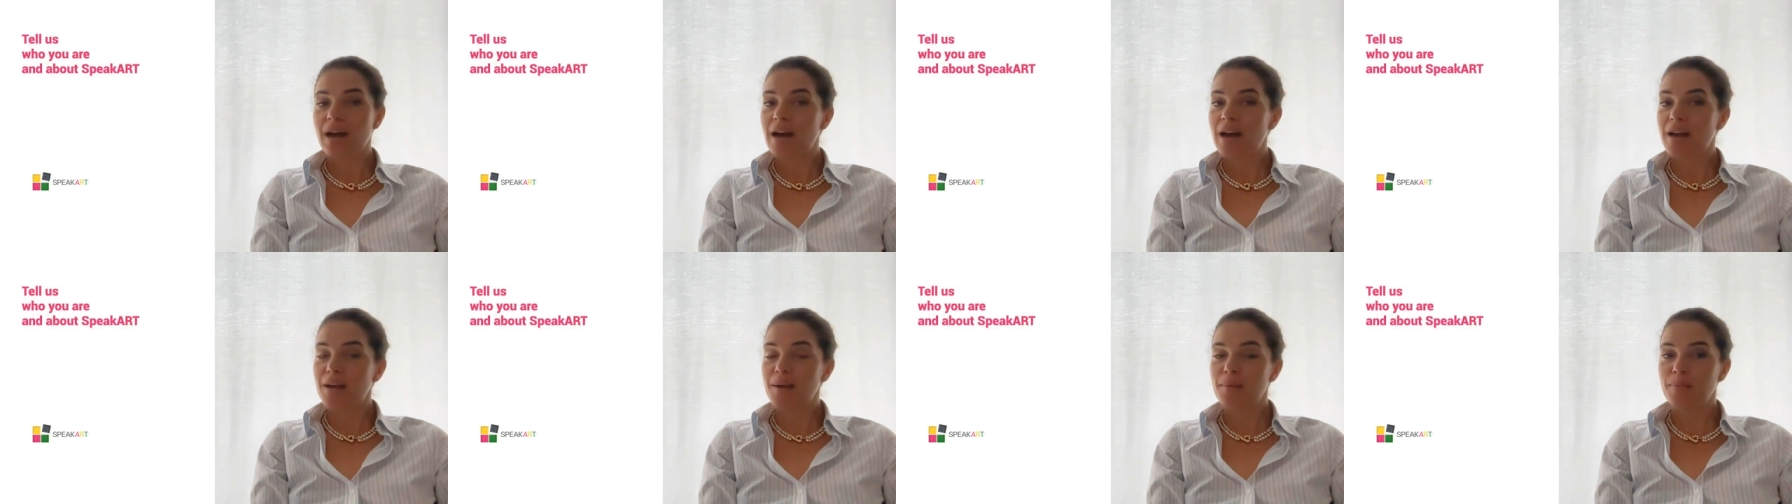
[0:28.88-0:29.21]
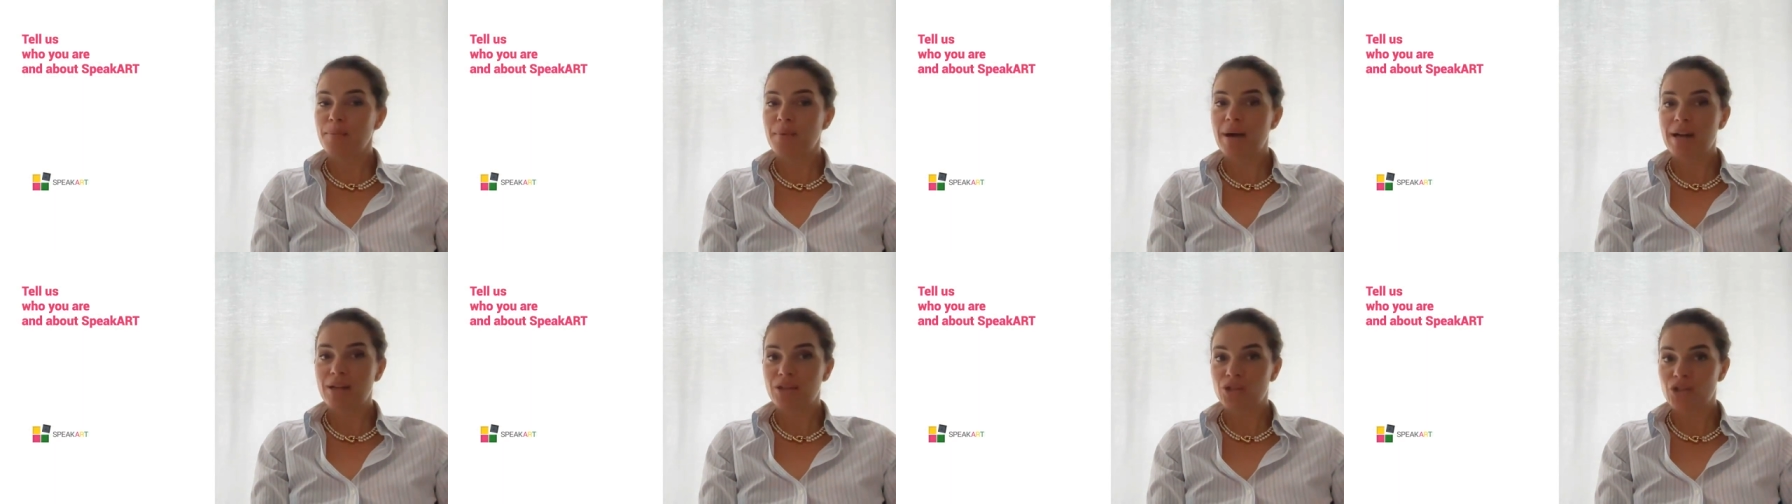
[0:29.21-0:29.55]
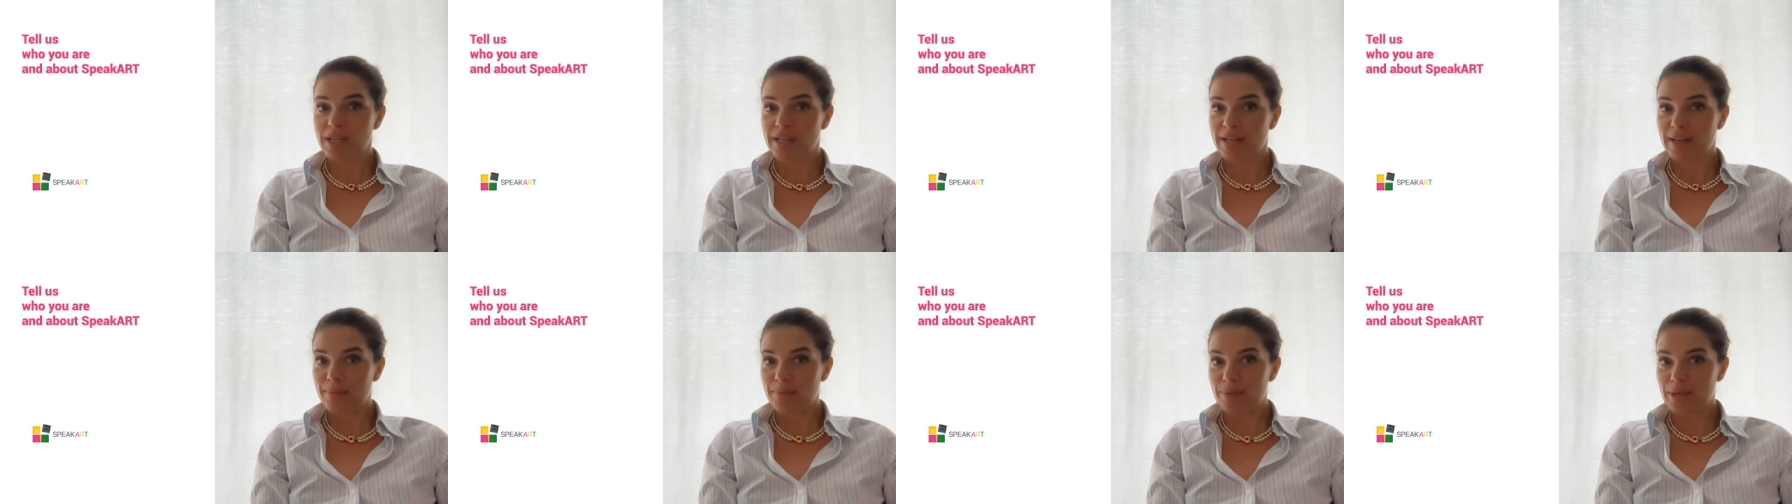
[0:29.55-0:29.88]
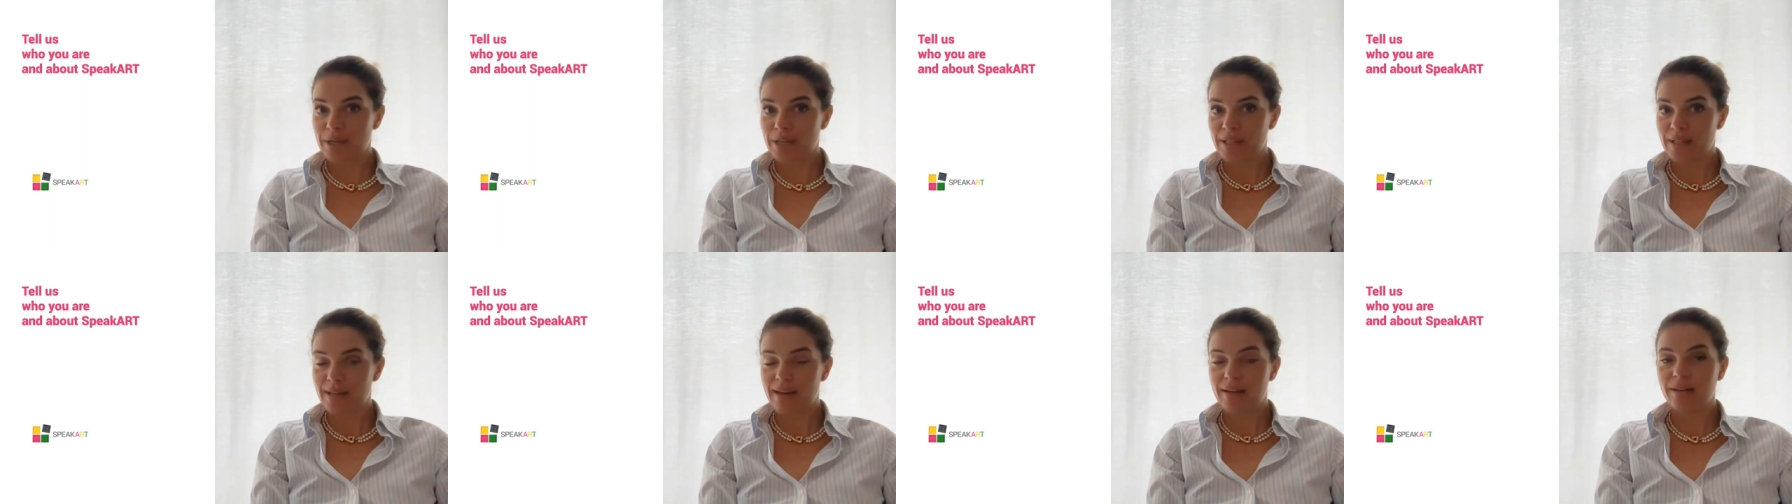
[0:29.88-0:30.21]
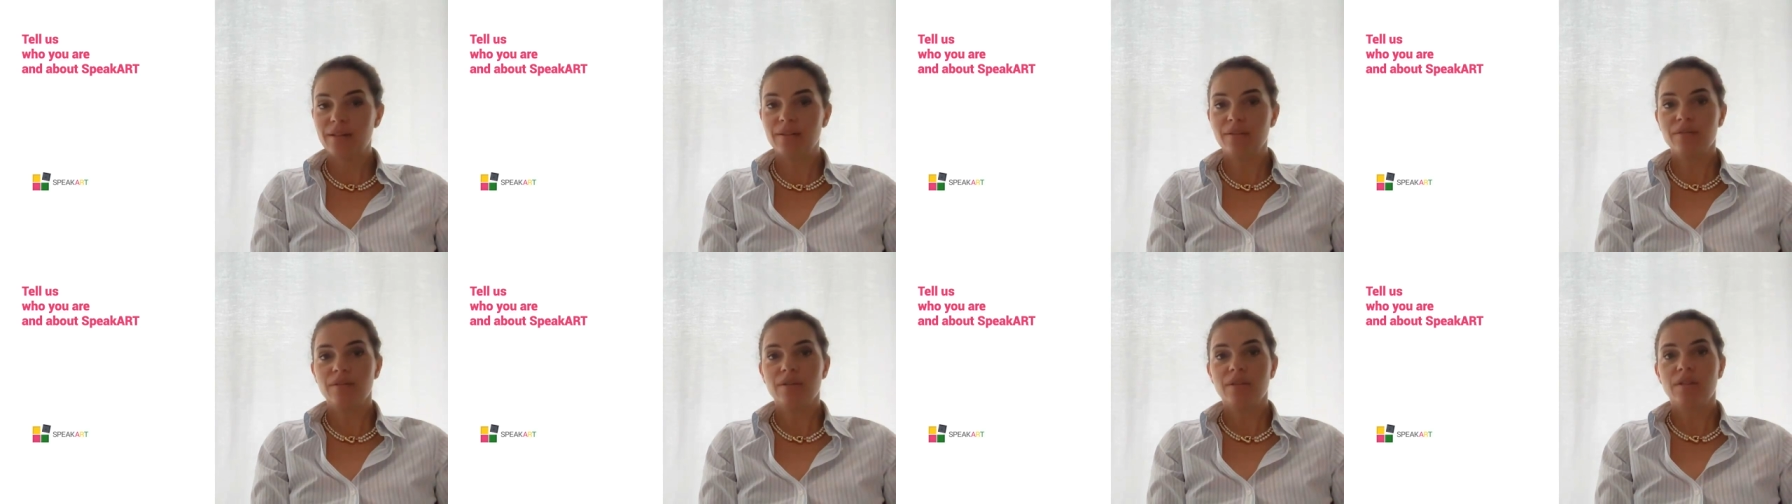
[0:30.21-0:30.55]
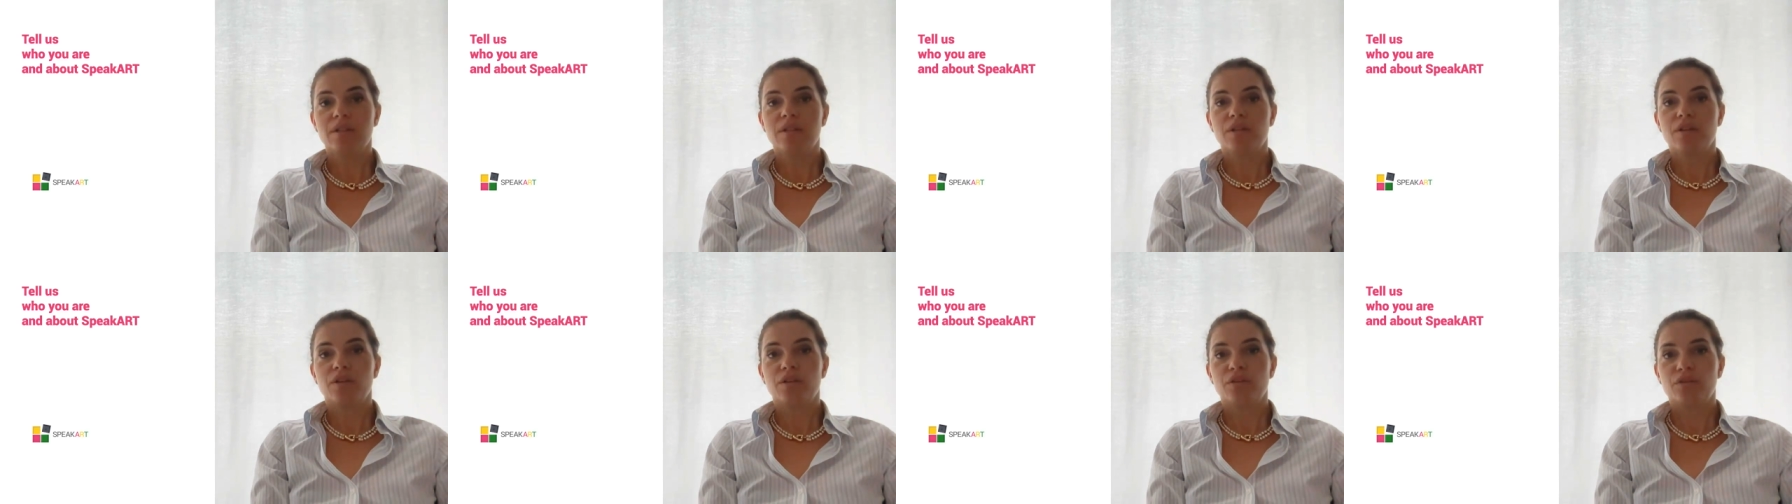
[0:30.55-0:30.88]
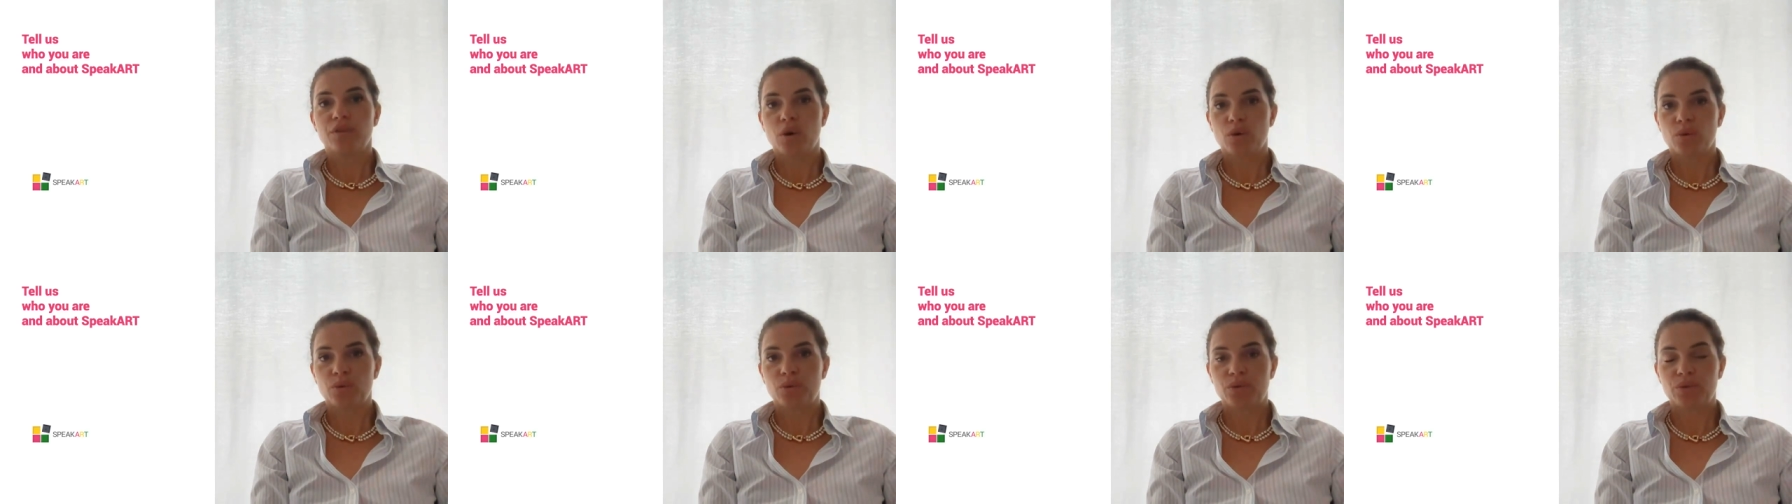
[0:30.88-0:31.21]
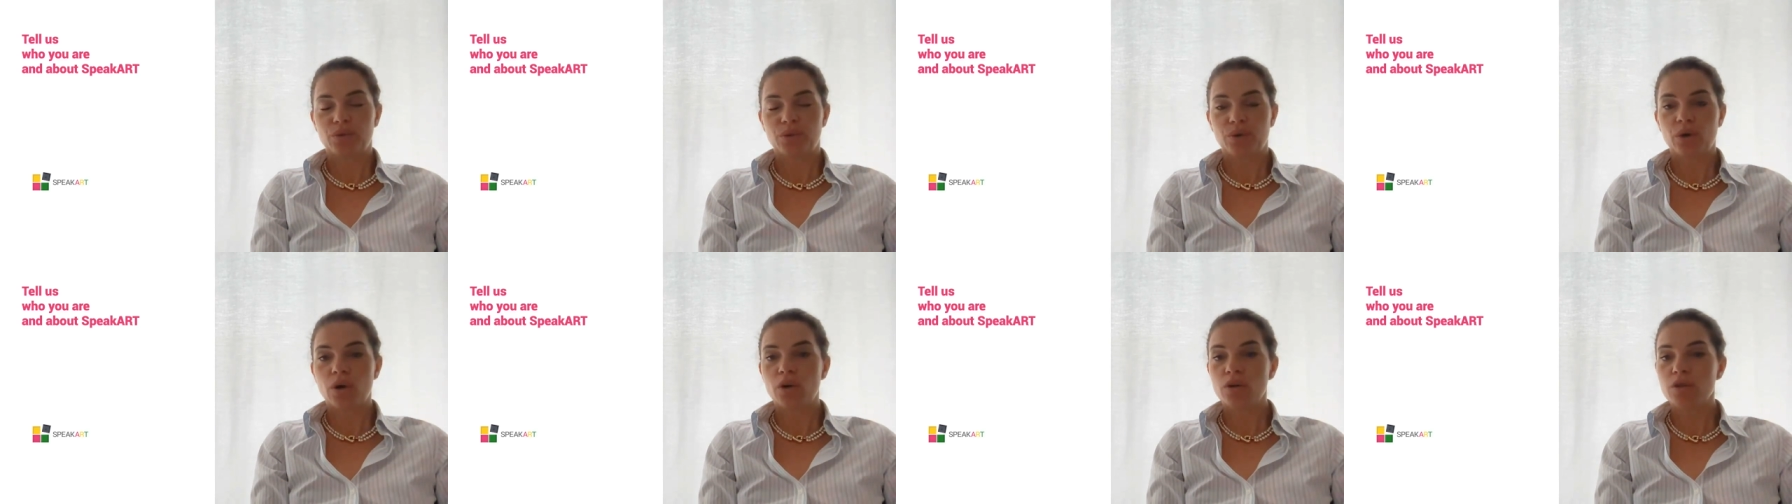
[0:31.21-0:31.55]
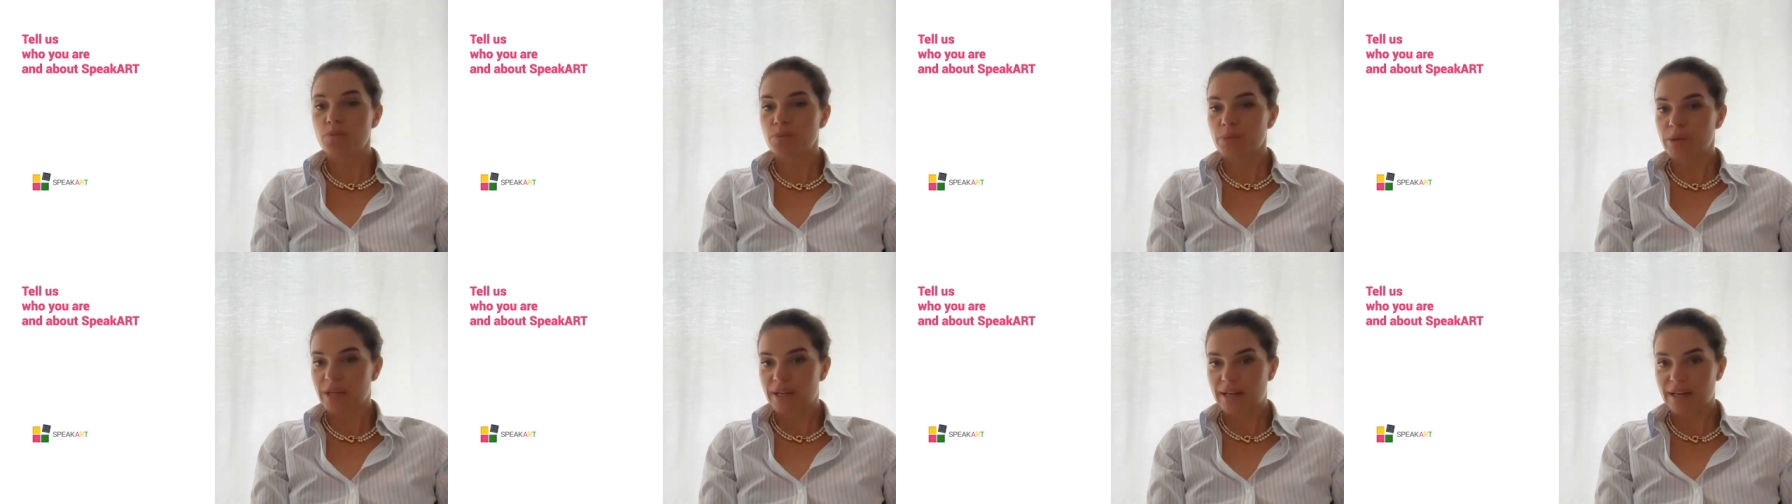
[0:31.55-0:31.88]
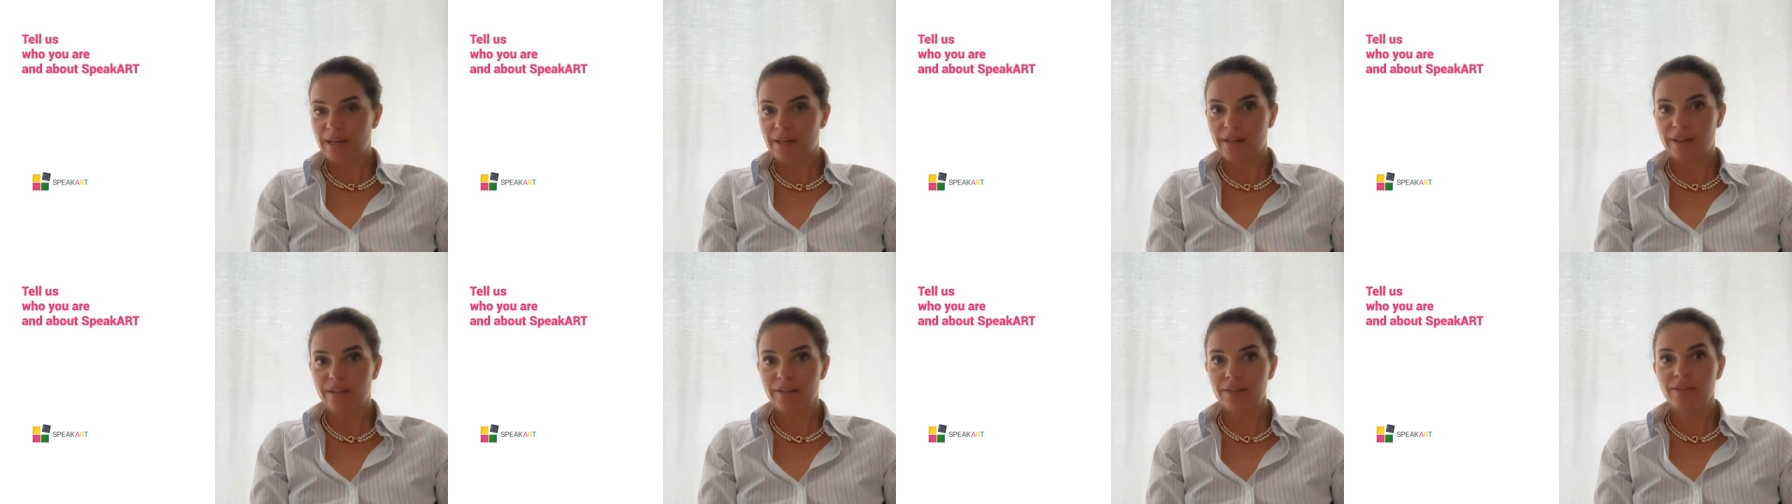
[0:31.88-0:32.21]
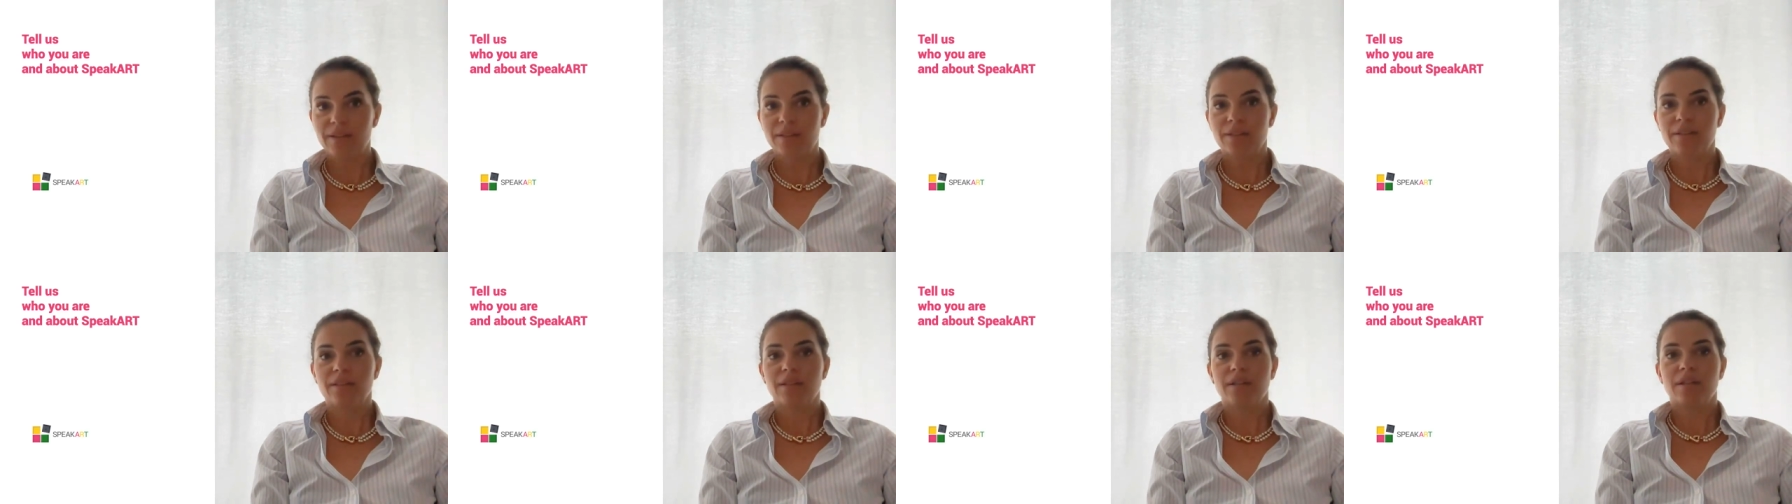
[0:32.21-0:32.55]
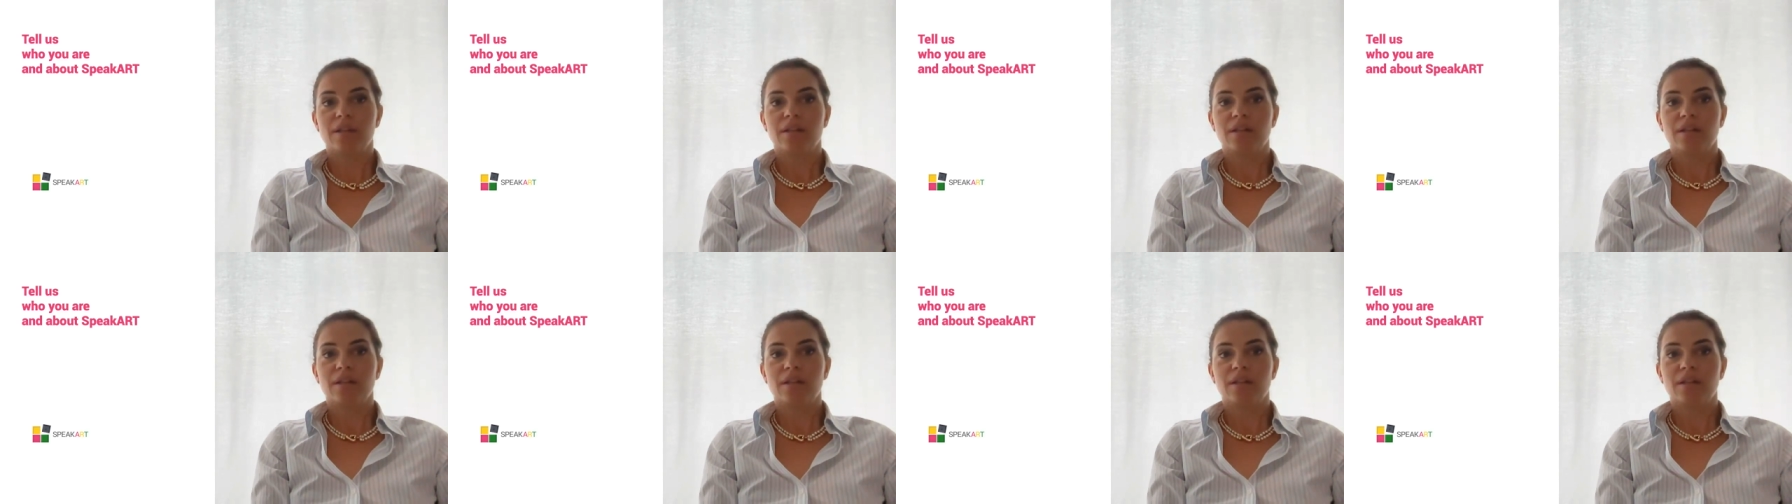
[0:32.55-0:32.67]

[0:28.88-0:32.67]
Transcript: I'm Angelica Maritan, founder of OSPIC Art.